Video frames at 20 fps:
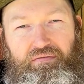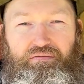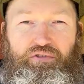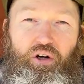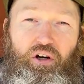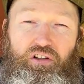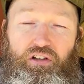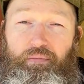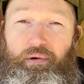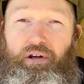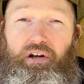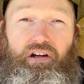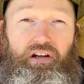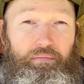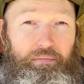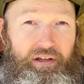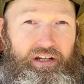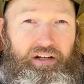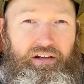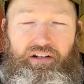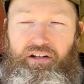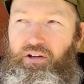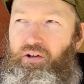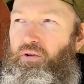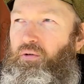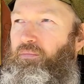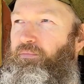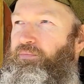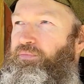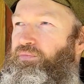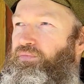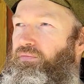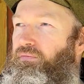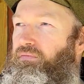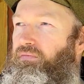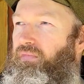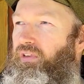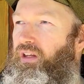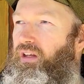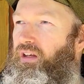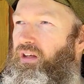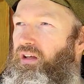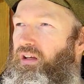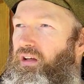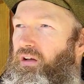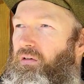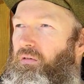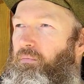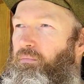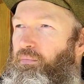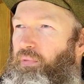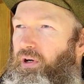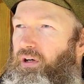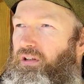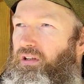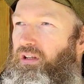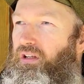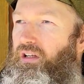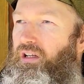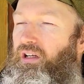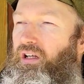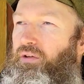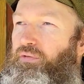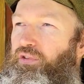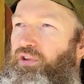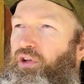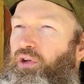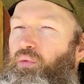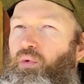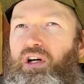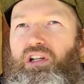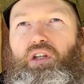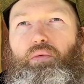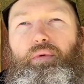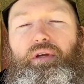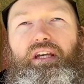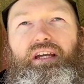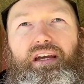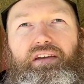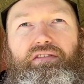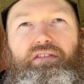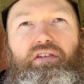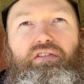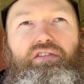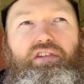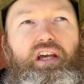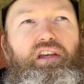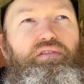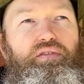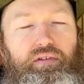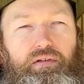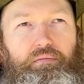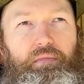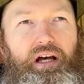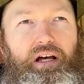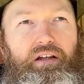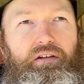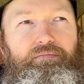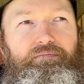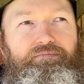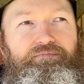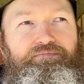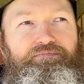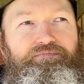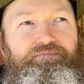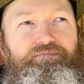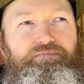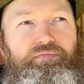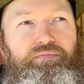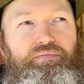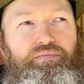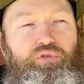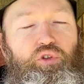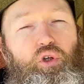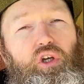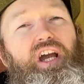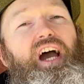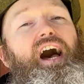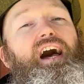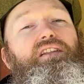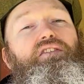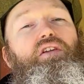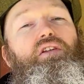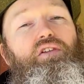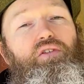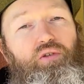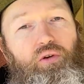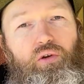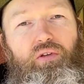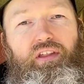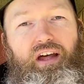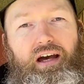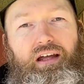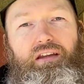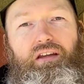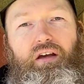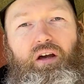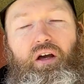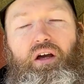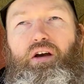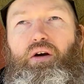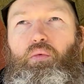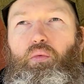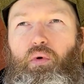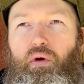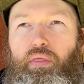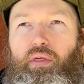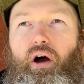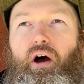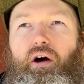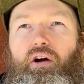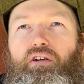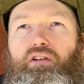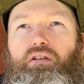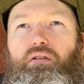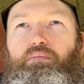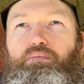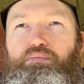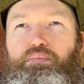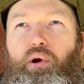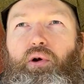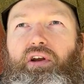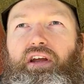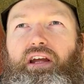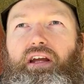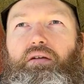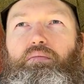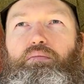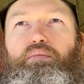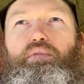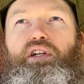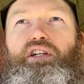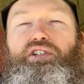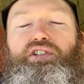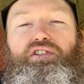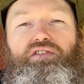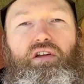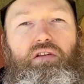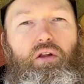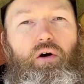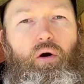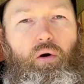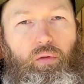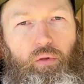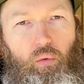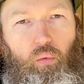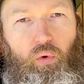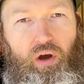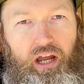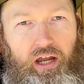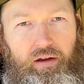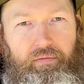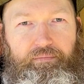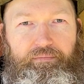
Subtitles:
Talked about it a minute ago. But if you want to be a successful man, you can't do that without burning bridges along the way.